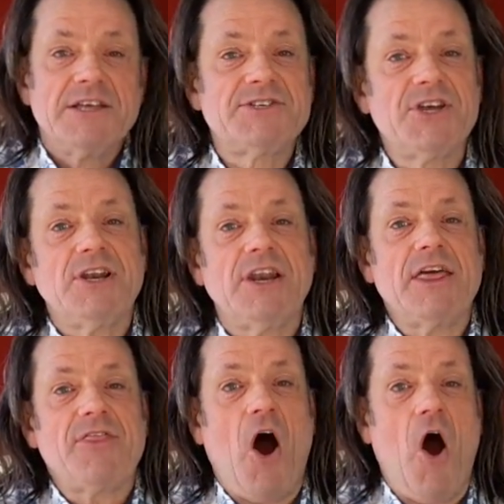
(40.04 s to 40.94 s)

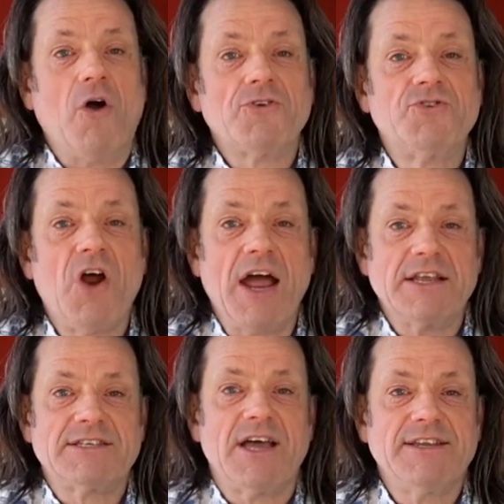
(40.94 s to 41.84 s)
Certainly the hot, dry
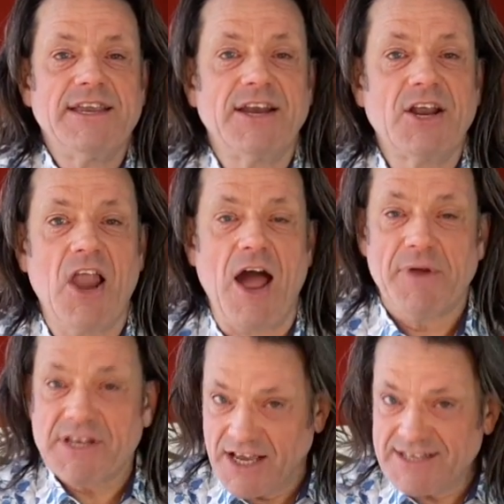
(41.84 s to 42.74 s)
Sardinian
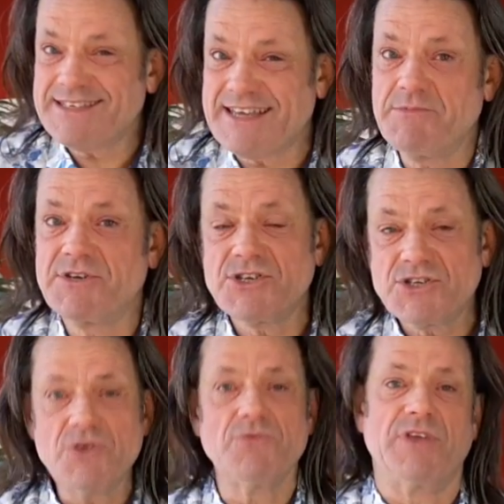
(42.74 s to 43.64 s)
climate does seem to
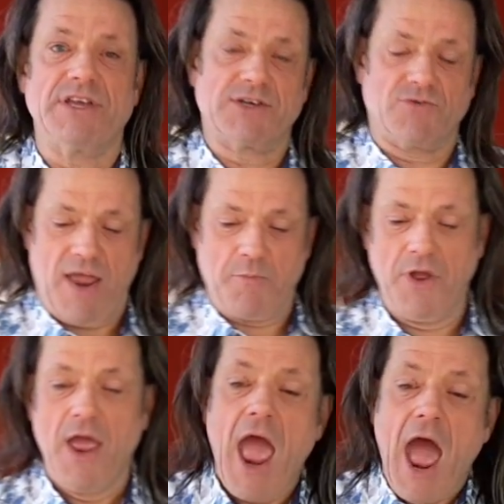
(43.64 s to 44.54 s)
suit this grape,
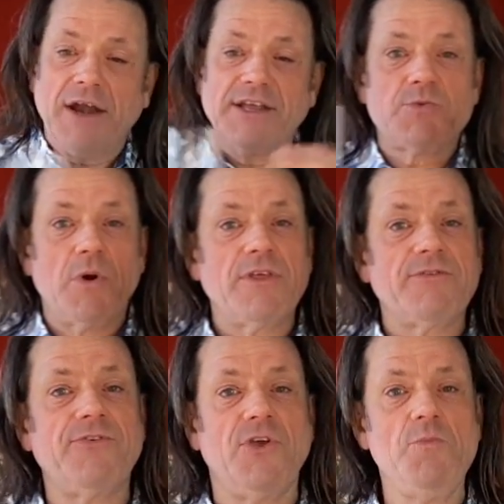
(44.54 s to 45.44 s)
and it's one of the
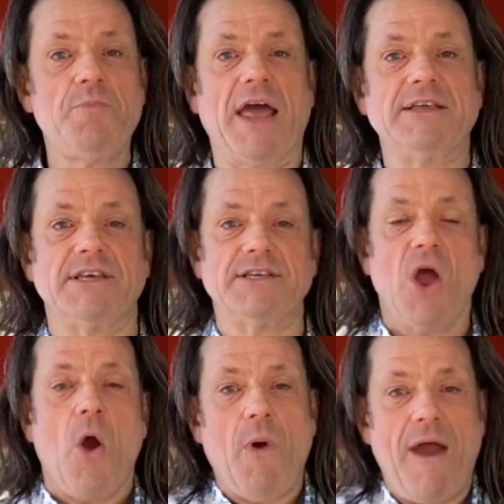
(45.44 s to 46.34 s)
few places
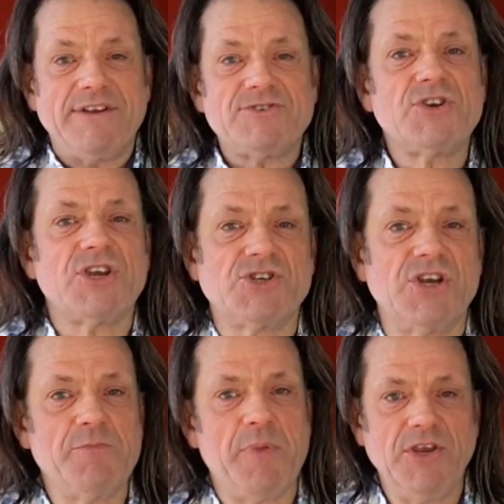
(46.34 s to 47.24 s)
where it's
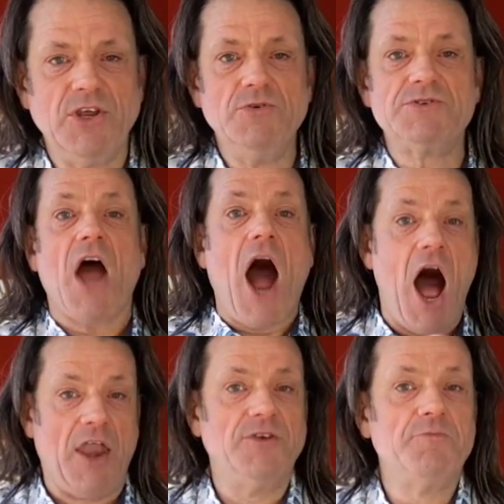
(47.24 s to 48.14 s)
traditionally been used
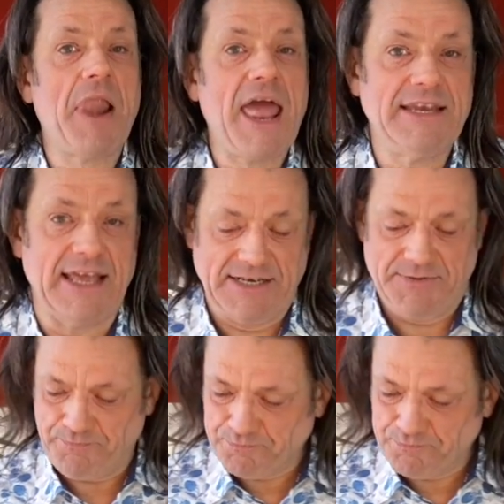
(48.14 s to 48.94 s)
unblended.